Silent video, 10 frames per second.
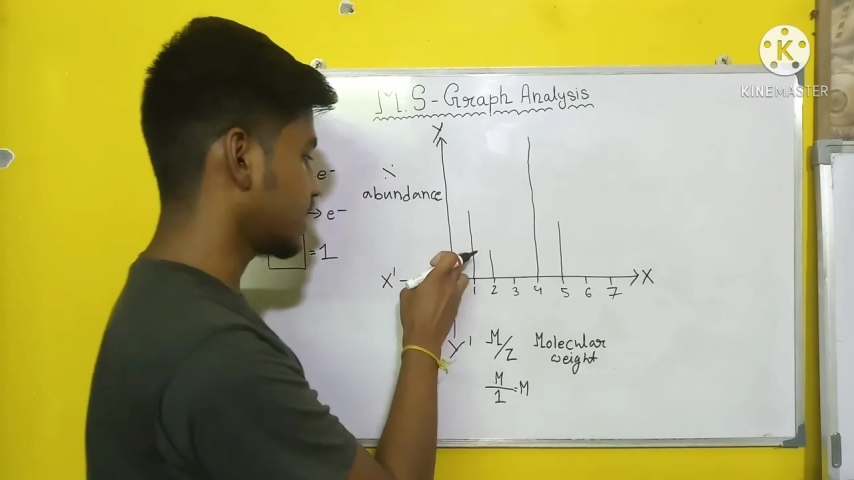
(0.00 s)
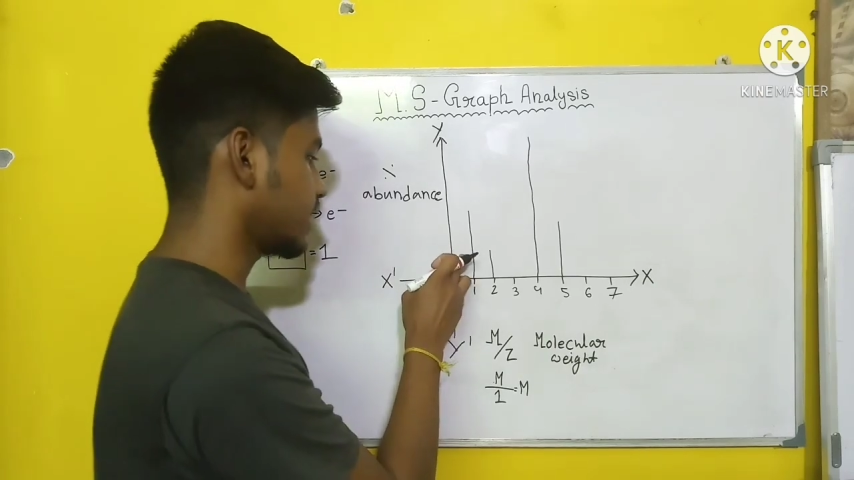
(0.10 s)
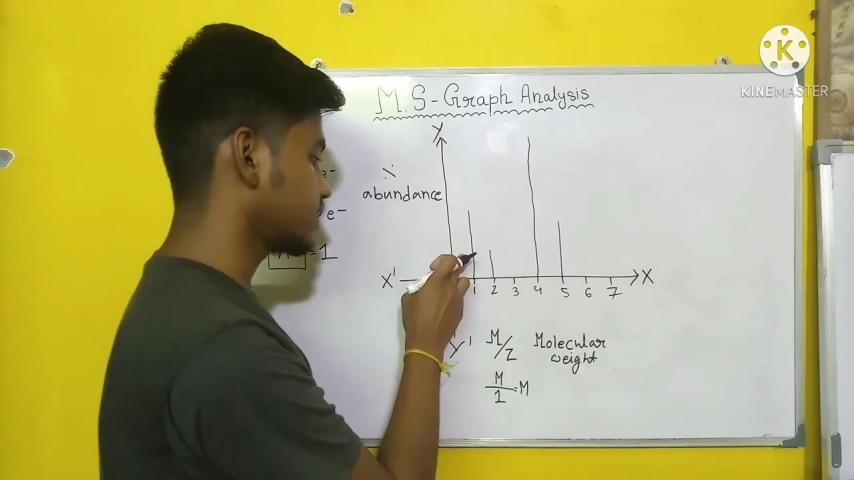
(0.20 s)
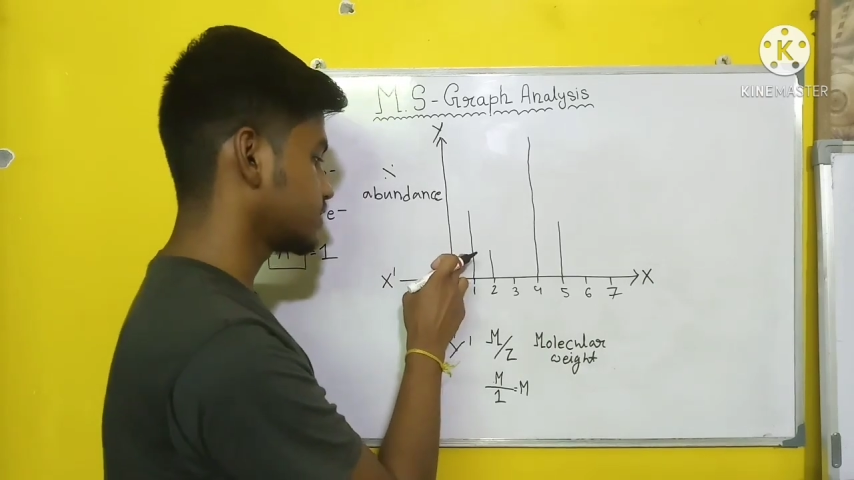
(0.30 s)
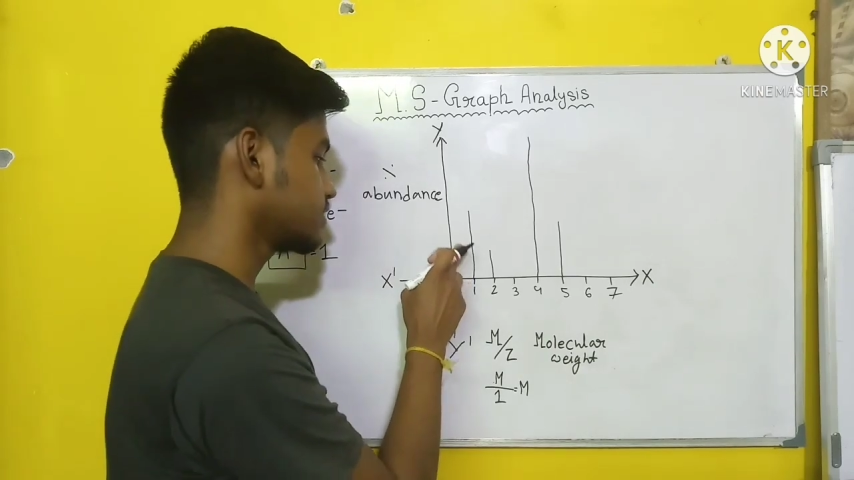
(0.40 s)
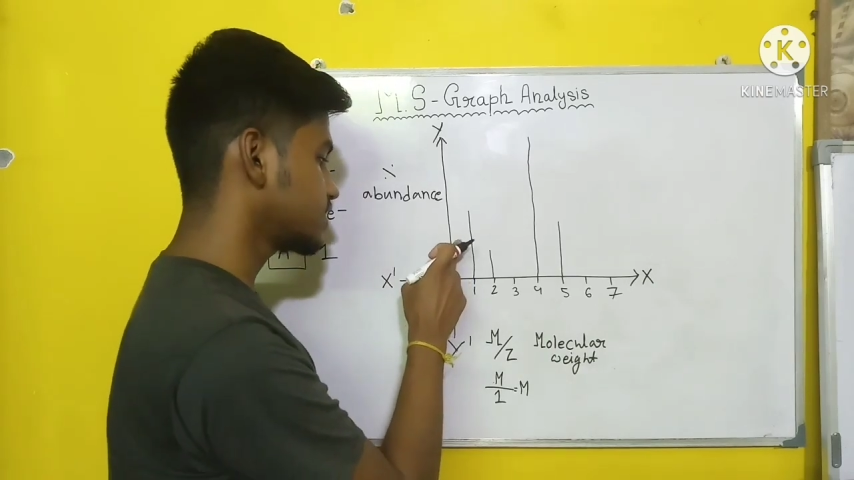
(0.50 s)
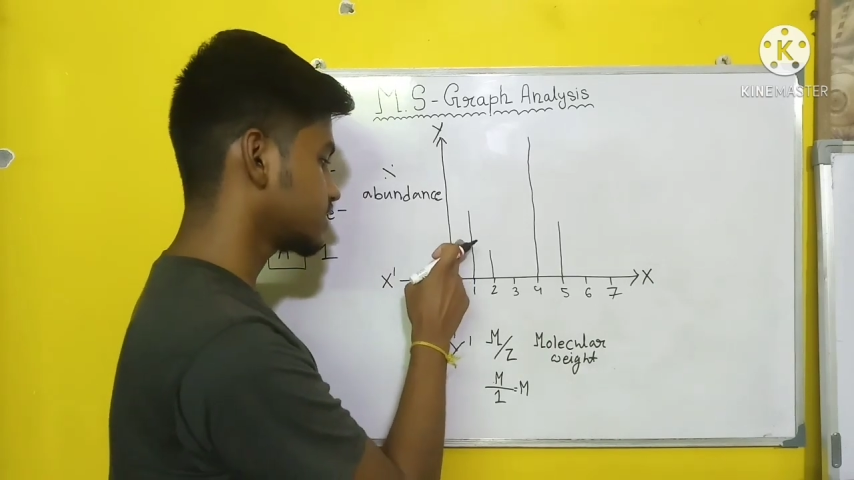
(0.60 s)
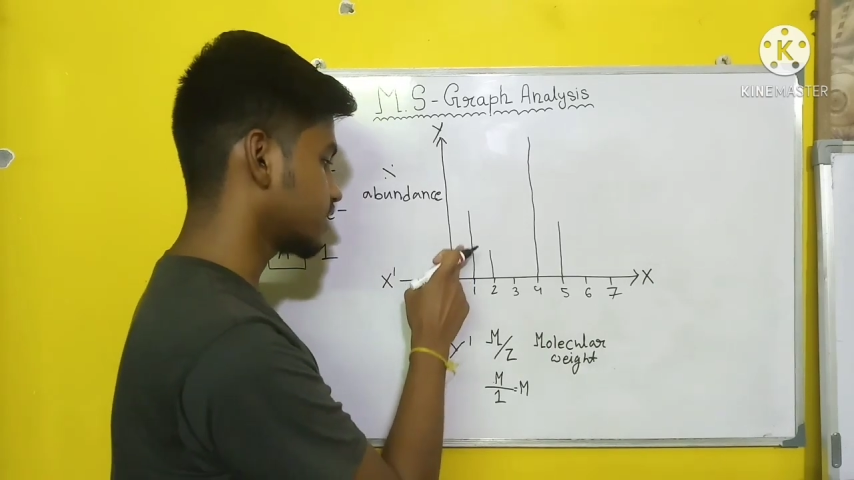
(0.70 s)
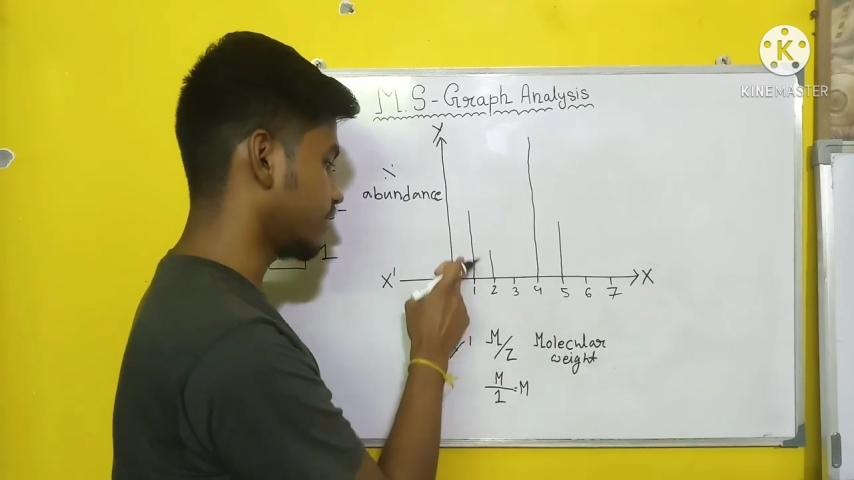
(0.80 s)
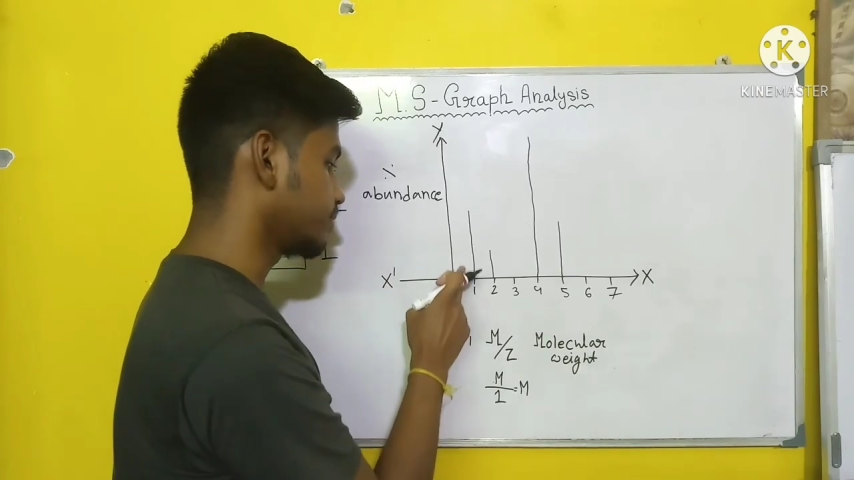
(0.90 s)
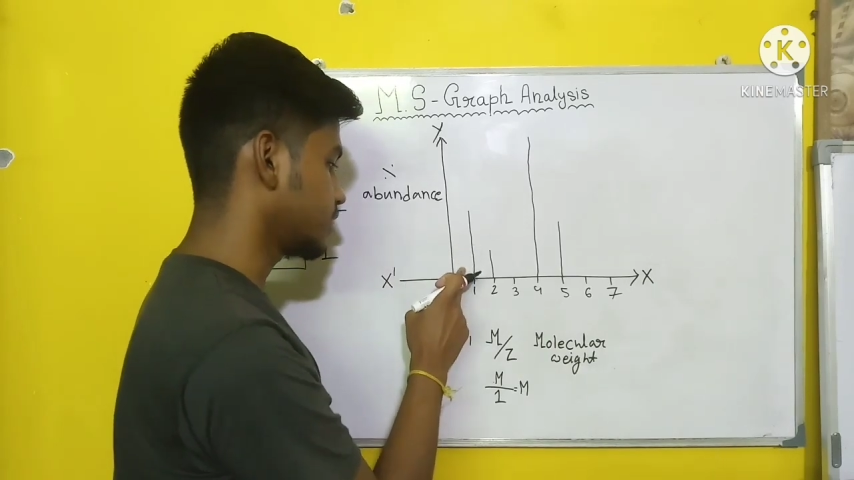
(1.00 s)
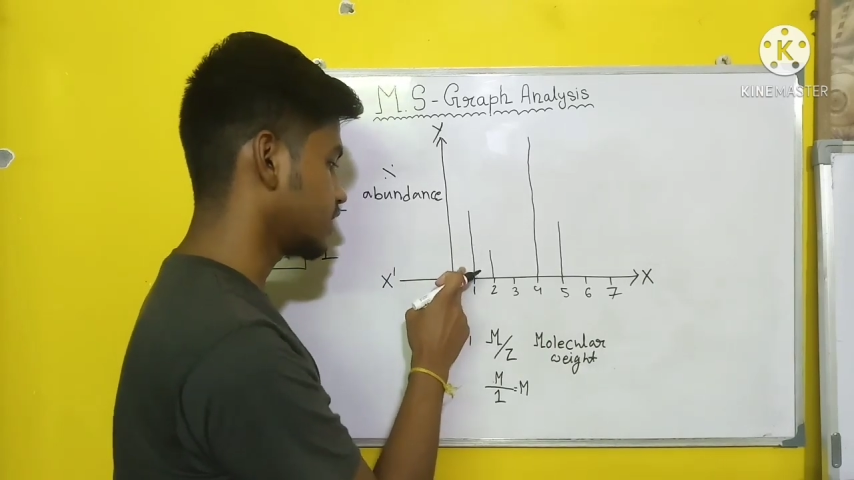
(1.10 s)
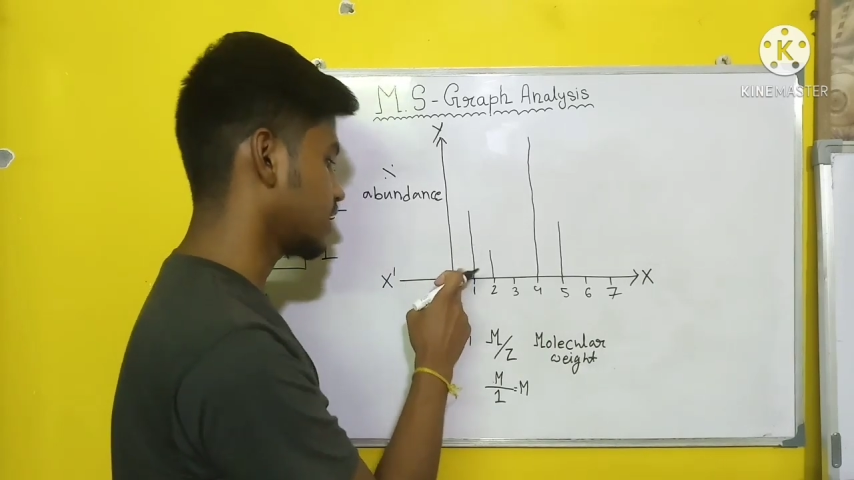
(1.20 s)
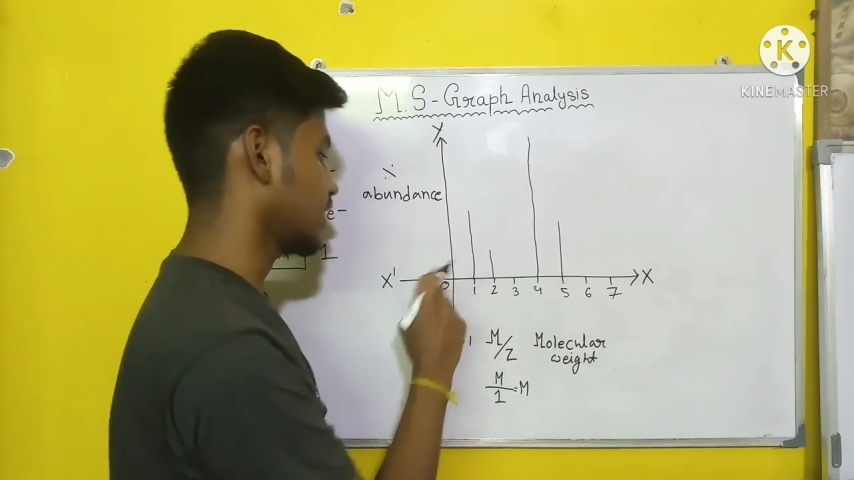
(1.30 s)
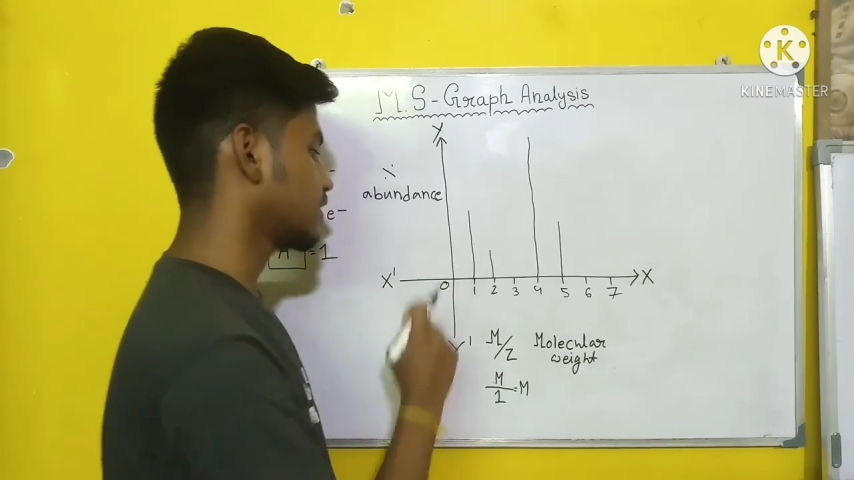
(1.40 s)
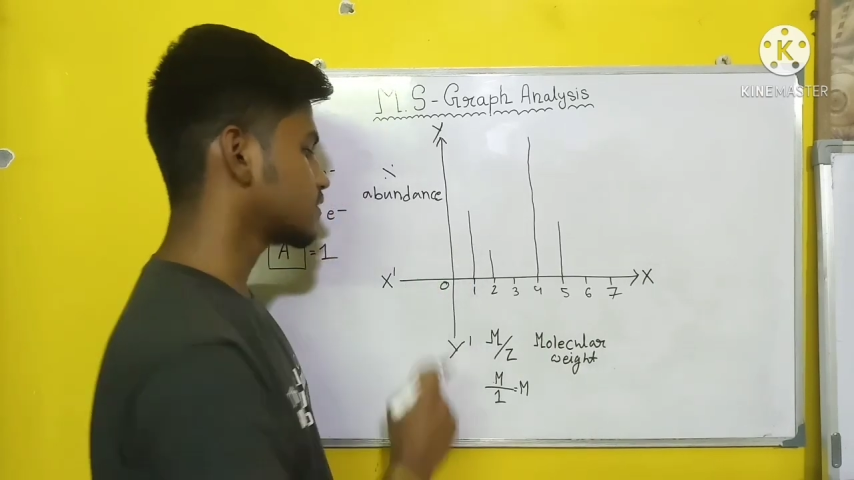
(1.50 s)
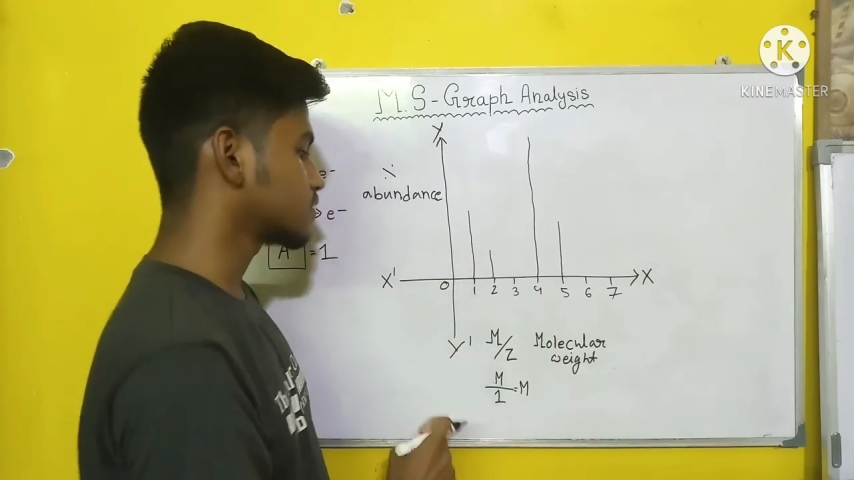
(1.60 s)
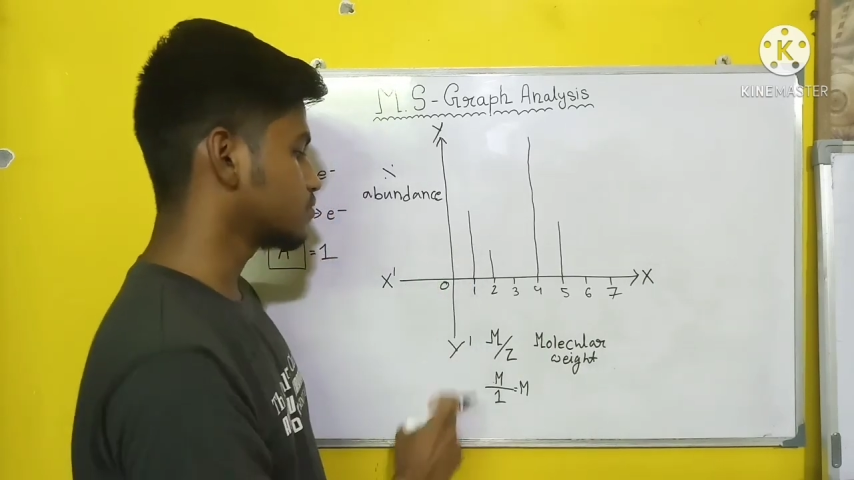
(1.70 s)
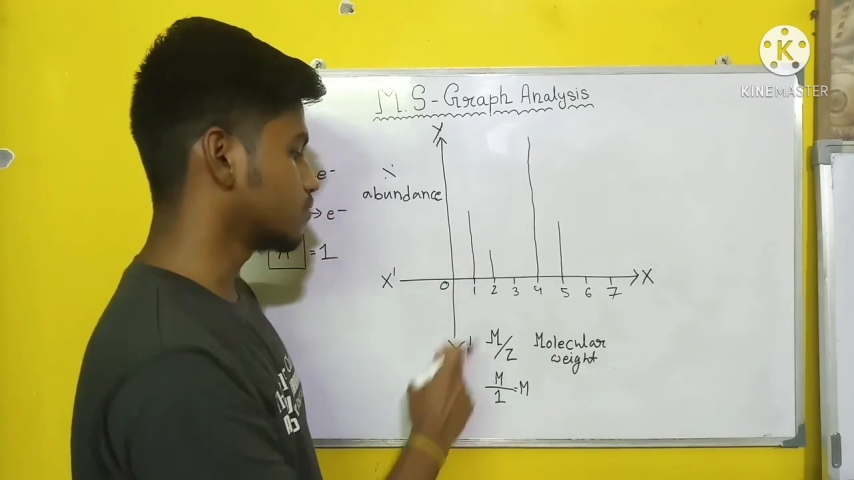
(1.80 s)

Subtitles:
sample has